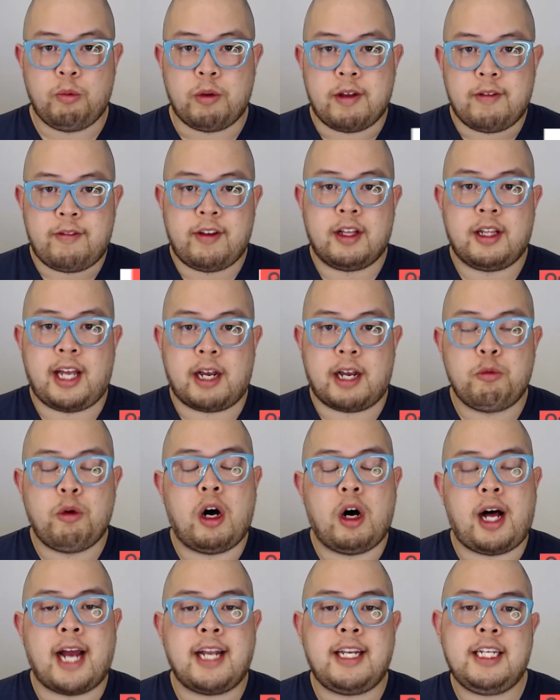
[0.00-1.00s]
we feel like,
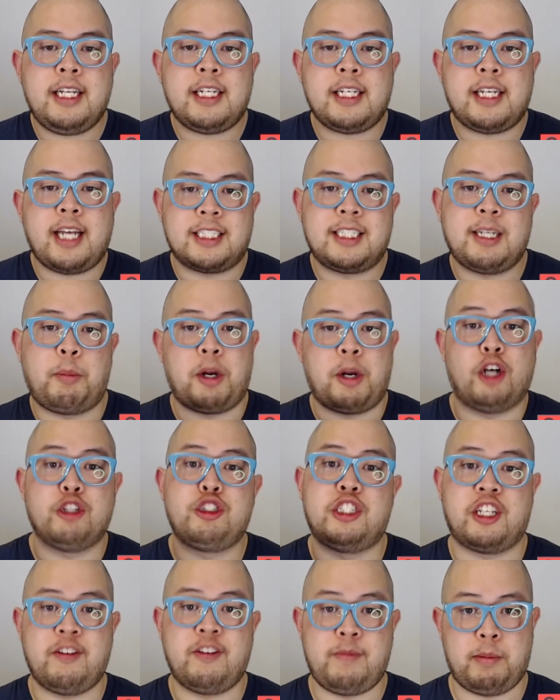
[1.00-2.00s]
well, I need to get someone
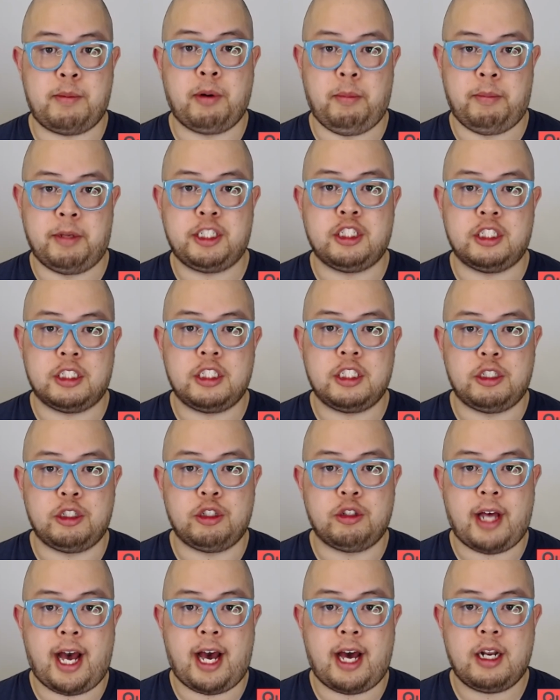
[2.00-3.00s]
else to give me permission to
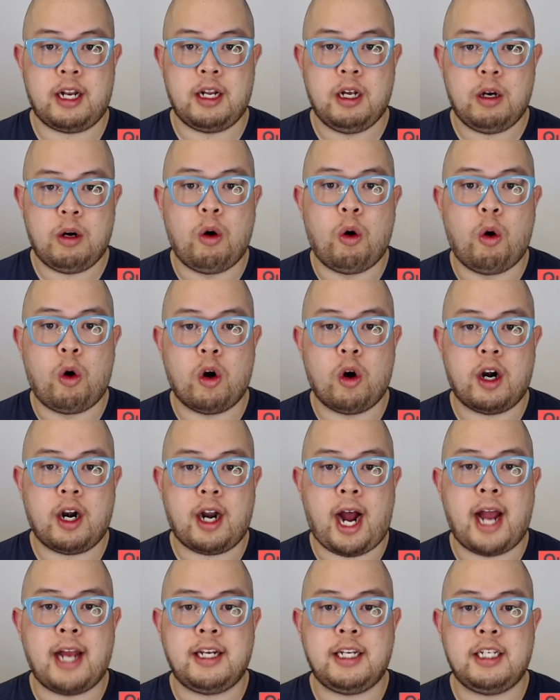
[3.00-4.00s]
do that.
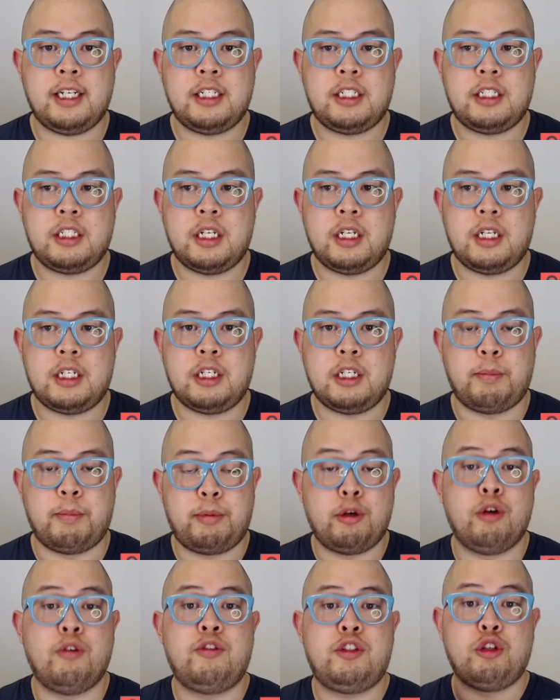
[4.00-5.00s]
Or I need to
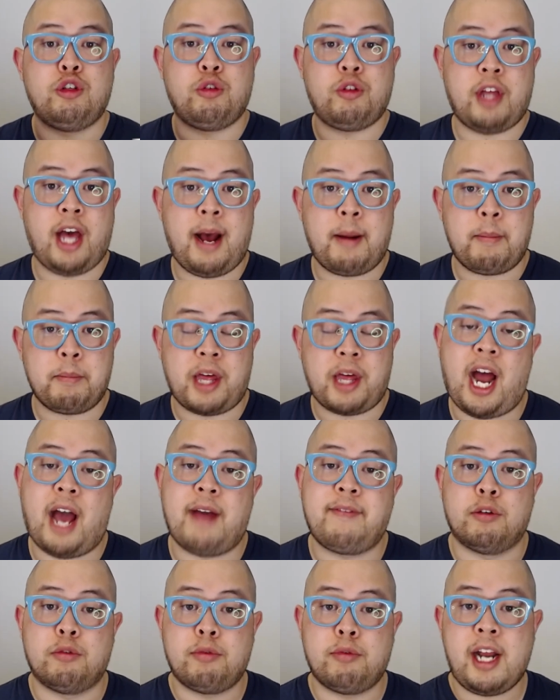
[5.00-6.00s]
prove to them that
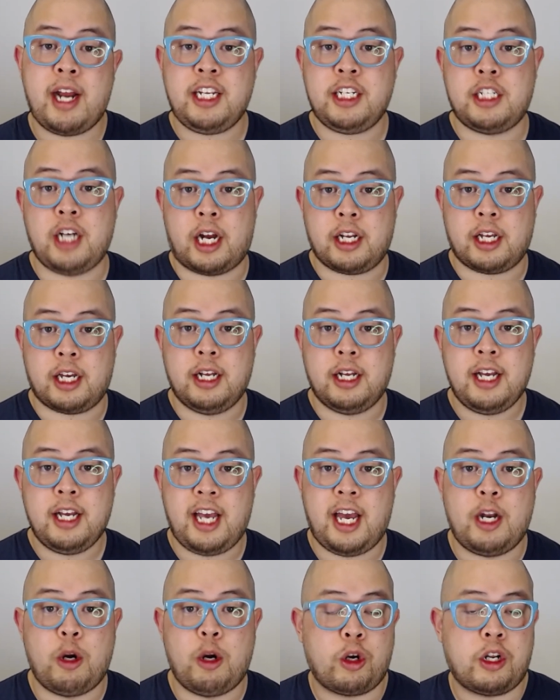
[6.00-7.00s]
I've already done it
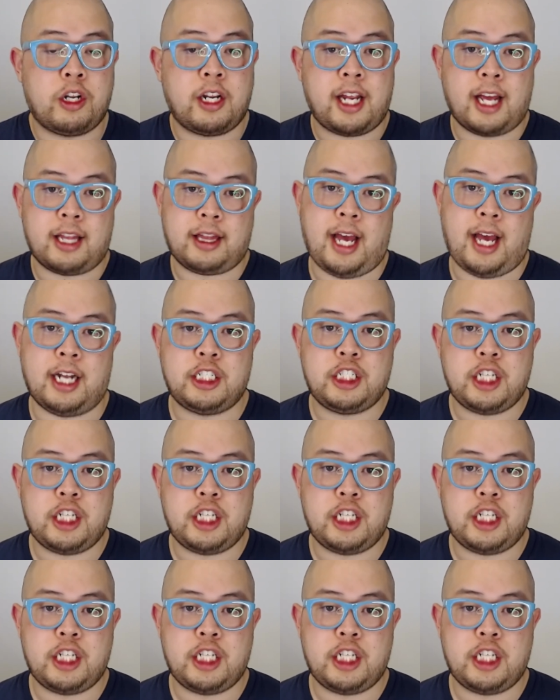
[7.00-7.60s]
in order to get that